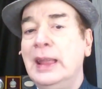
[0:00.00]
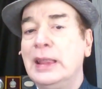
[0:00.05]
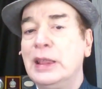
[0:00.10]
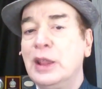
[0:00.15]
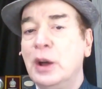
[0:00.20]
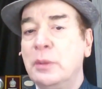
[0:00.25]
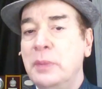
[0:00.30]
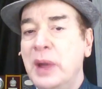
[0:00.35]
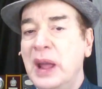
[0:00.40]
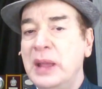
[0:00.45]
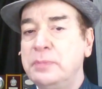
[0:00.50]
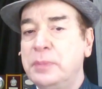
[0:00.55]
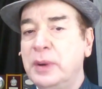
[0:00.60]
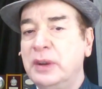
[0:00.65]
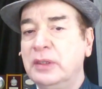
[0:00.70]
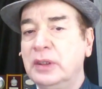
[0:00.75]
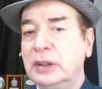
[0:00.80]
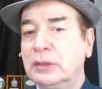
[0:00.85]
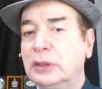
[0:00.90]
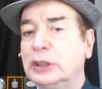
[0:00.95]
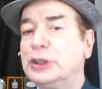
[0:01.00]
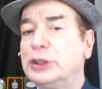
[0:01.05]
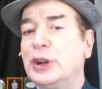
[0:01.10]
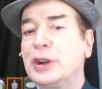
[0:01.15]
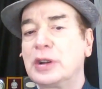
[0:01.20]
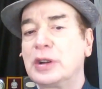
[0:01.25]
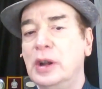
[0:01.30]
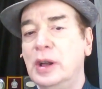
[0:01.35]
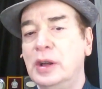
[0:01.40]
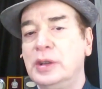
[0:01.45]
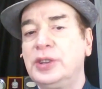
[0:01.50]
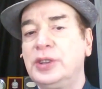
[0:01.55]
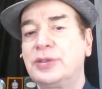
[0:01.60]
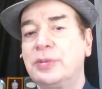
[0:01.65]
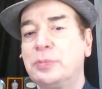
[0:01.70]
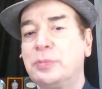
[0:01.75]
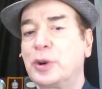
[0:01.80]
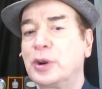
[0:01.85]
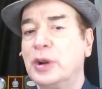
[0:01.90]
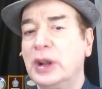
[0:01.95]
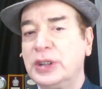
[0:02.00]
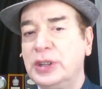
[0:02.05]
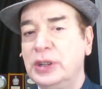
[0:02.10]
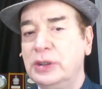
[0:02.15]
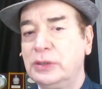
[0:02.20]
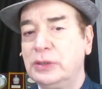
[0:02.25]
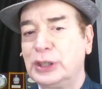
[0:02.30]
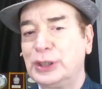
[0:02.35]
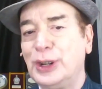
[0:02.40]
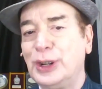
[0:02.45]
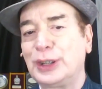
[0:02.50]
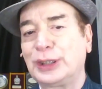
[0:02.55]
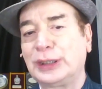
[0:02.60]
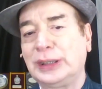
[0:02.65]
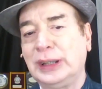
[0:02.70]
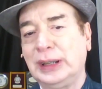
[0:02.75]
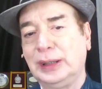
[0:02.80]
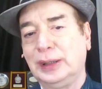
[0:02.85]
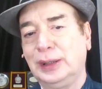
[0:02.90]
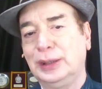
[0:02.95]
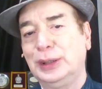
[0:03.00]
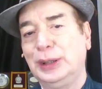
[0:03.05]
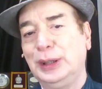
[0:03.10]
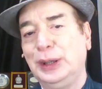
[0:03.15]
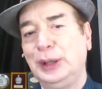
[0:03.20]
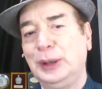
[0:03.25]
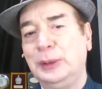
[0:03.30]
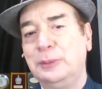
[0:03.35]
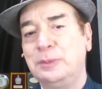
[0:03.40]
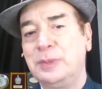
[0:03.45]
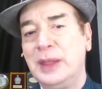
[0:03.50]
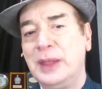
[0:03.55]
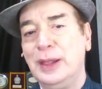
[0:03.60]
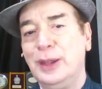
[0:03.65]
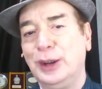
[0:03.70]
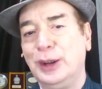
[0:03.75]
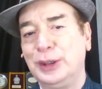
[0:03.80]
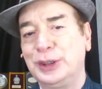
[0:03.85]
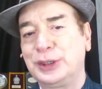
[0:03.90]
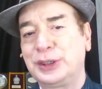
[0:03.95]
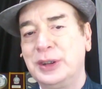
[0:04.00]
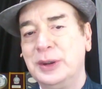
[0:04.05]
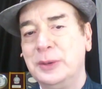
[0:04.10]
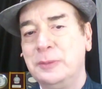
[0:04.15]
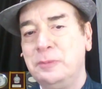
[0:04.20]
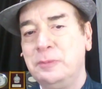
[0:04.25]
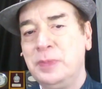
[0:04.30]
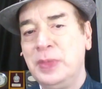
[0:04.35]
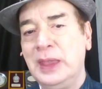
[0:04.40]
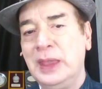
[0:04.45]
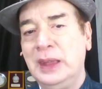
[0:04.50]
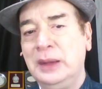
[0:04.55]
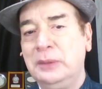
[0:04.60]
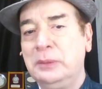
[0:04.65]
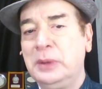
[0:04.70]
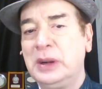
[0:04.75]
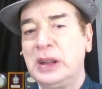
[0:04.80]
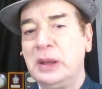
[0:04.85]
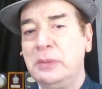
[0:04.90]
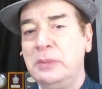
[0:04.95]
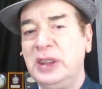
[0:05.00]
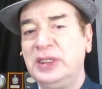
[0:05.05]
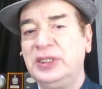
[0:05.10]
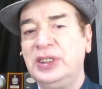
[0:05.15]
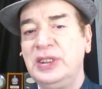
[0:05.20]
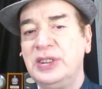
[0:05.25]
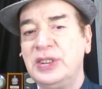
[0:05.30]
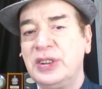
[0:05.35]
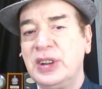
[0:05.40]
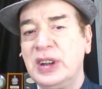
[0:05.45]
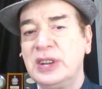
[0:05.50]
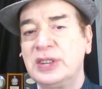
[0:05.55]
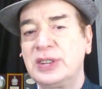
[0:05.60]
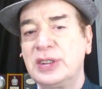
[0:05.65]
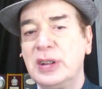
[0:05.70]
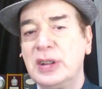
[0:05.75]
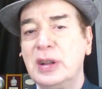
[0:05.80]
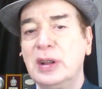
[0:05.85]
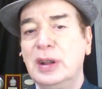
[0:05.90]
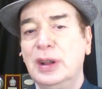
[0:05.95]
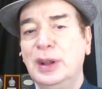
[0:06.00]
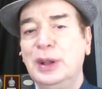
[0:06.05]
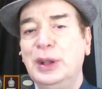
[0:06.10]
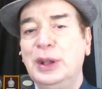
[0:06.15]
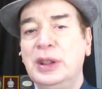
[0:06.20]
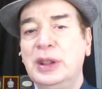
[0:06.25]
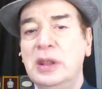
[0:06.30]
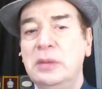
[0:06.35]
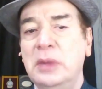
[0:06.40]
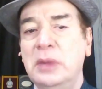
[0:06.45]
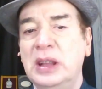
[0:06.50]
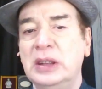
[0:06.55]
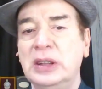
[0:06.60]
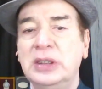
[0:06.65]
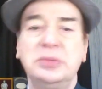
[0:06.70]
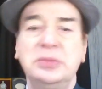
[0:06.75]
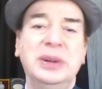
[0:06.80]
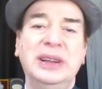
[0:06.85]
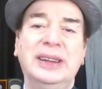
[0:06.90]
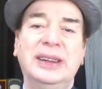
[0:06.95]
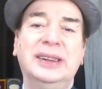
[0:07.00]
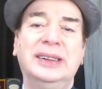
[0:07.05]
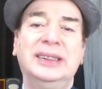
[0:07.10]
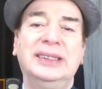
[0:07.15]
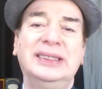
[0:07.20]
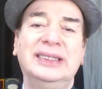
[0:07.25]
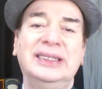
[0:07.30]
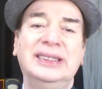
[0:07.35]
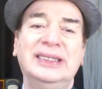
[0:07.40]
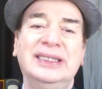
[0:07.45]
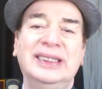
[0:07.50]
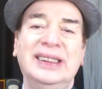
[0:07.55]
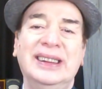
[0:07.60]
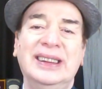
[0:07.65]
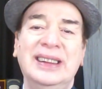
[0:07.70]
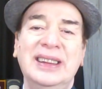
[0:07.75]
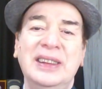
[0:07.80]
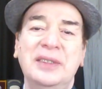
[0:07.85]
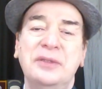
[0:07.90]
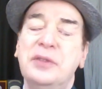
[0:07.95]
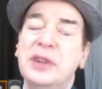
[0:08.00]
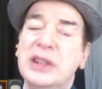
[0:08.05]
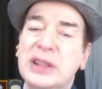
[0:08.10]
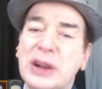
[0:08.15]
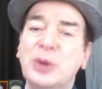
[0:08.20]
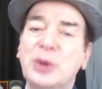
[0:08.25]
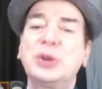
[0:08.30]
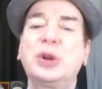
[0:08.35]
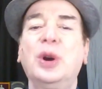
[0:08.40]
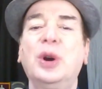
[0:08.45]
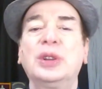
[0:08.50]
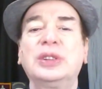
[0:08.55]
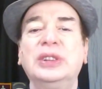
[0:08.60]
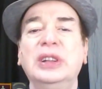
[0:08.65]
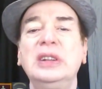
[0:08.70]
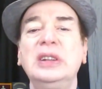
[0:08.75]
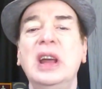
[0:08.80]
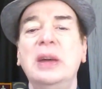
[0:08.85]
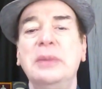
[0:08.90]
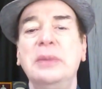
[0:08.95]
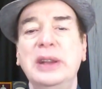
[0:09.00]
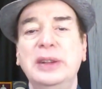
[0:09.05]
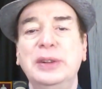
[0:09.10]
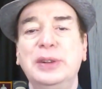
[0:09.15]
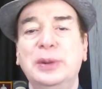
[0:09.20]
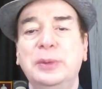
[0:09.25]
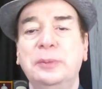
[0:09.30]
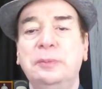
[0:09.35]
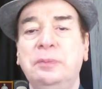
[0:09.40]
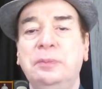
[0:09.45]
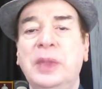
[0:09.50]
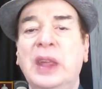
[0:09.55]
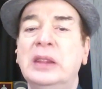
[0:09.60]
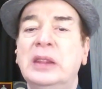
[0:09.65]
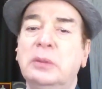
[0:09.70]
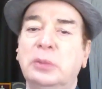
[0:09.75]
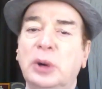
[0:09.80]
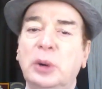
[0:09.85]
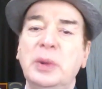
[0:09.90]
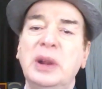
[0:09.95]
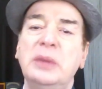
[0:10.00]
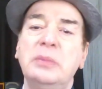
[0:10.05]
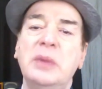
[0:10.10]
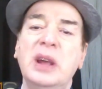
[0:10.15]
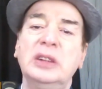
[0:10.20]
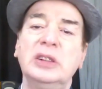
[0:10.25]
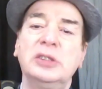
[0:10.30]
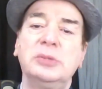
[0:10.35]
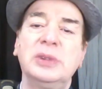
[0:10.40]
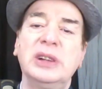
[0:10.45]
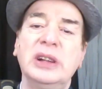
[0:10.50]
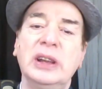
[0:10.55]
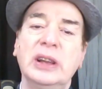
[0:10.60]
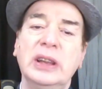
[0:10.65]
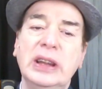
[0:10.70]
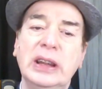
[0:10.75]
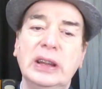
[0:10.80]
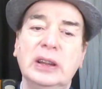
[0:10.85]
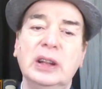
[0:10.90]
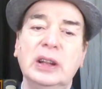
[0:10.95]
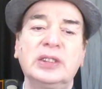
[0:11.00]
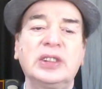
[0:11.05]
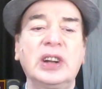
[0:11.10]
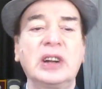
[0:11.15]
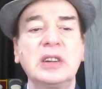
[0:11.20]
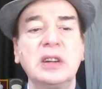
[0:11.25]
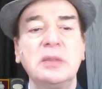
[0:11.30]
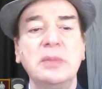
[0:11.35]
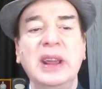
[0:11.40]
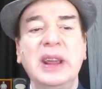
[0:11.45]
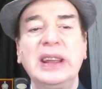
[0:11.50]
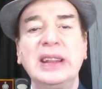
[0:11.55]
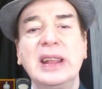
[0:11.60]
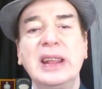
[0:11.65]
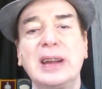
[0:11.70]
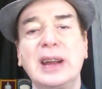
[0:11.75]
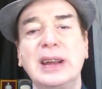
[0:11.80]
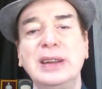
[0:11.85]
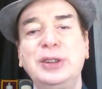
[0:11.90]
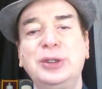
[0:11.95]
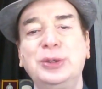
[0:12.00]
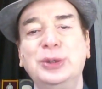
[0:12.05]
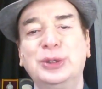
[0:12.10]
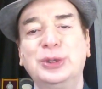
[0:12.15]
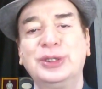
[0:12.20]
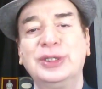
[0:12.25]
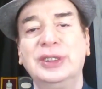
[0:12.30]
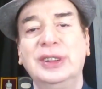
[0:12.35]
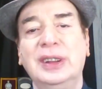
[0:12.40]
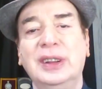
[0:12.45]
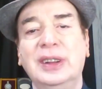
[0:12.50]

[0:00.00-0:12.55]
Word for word: Now, manpower was not lost, production was not uh, uh, lost, but the message reached the management without causing damage. The moment management agreed, they started making the right shoes